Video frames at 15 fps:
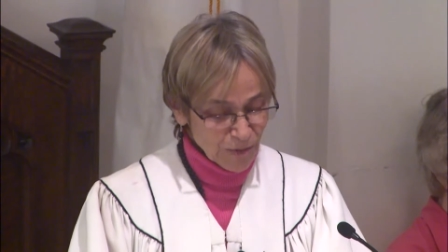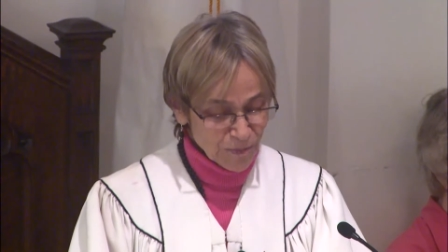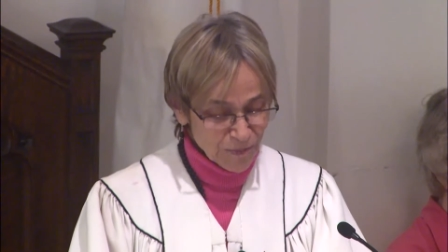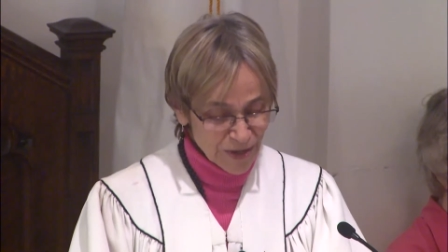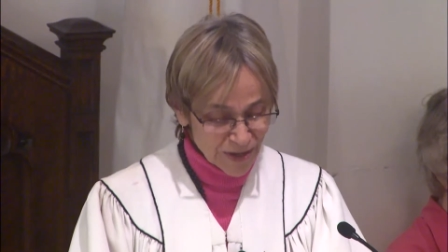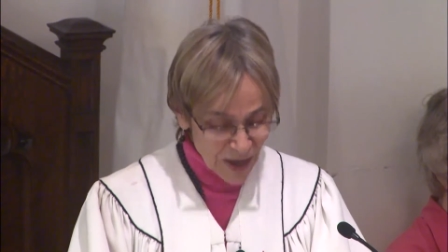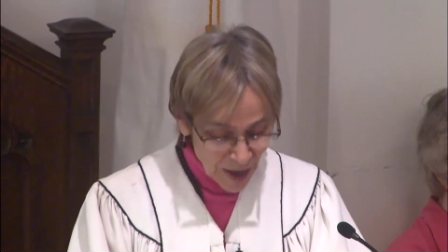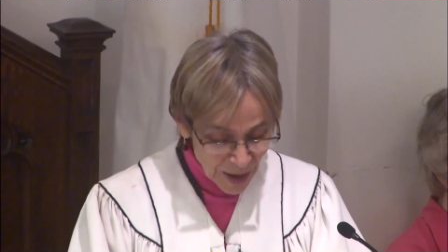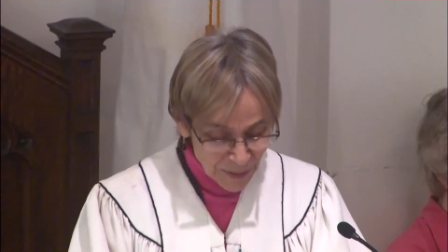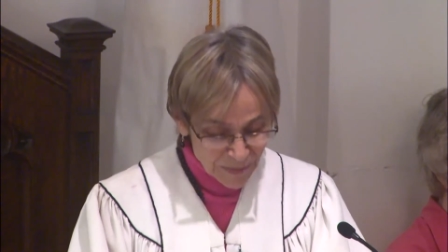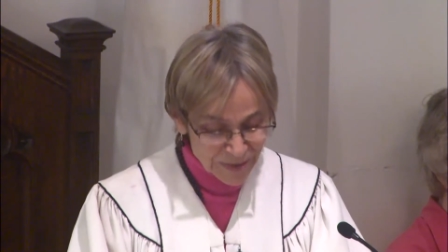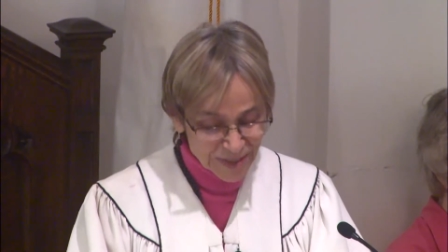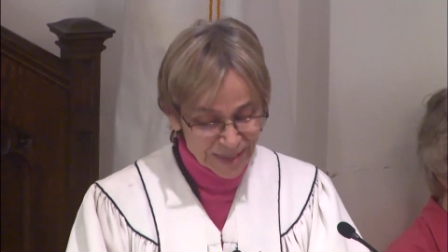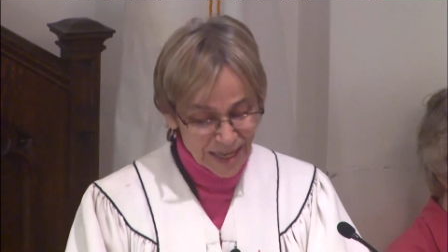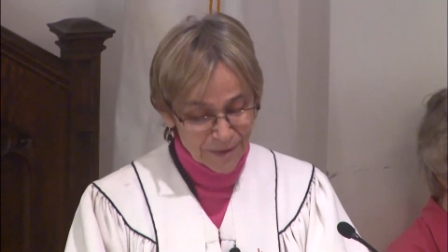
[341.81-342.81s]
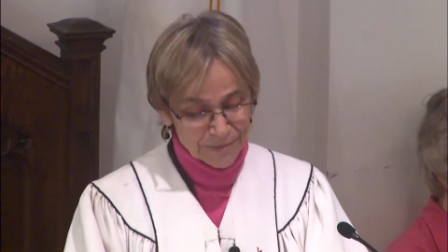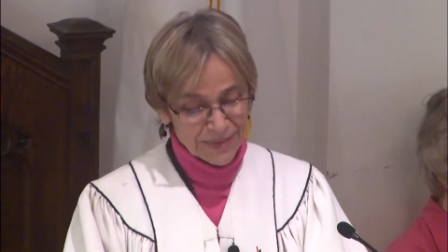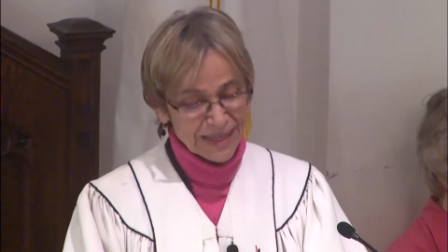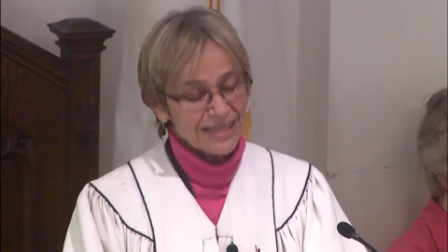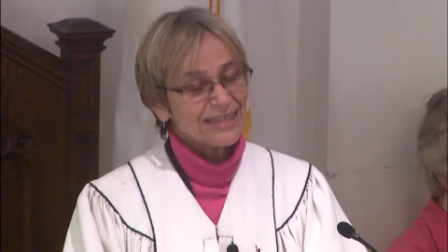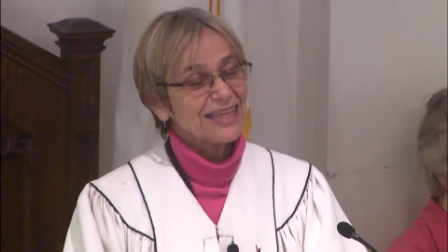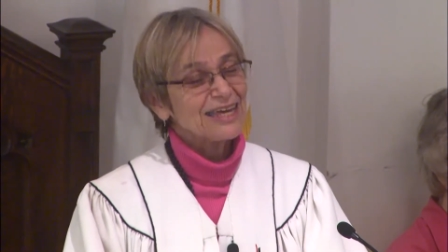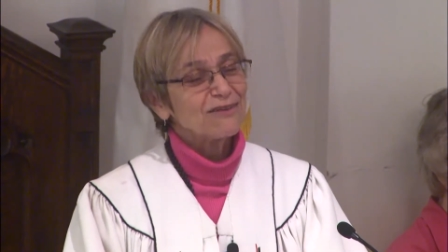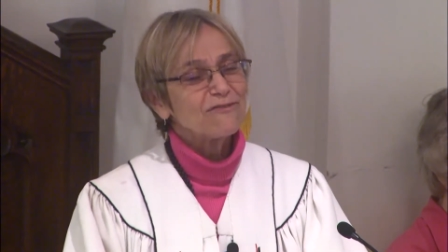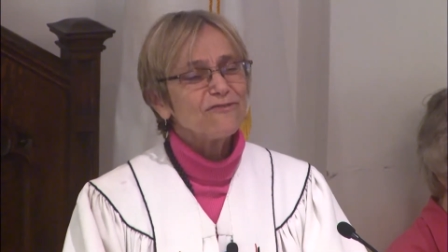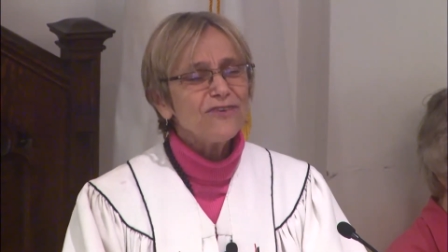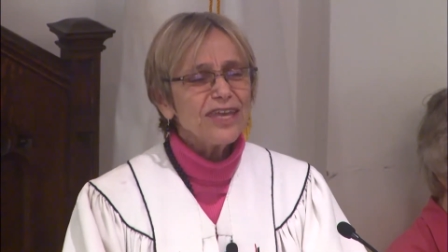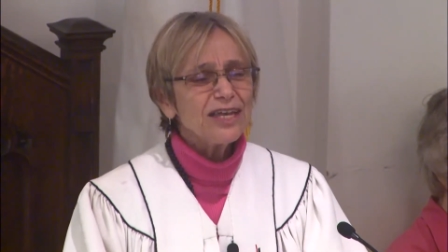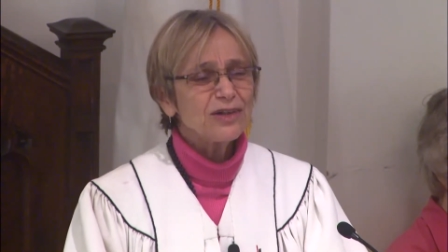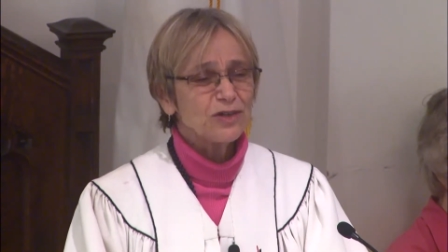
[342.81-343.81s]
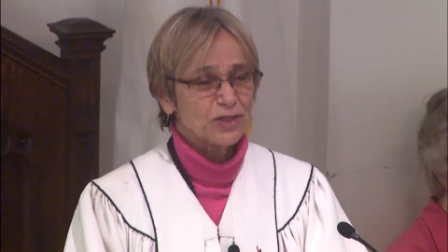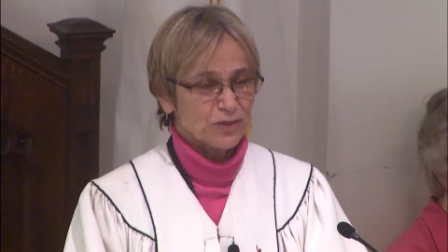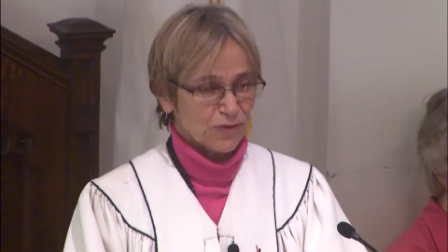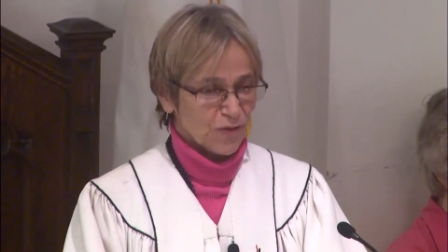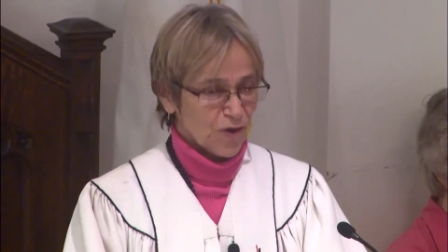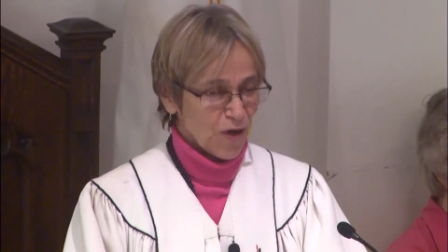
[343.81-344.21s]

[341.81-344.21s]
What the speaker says: becomes something that feels for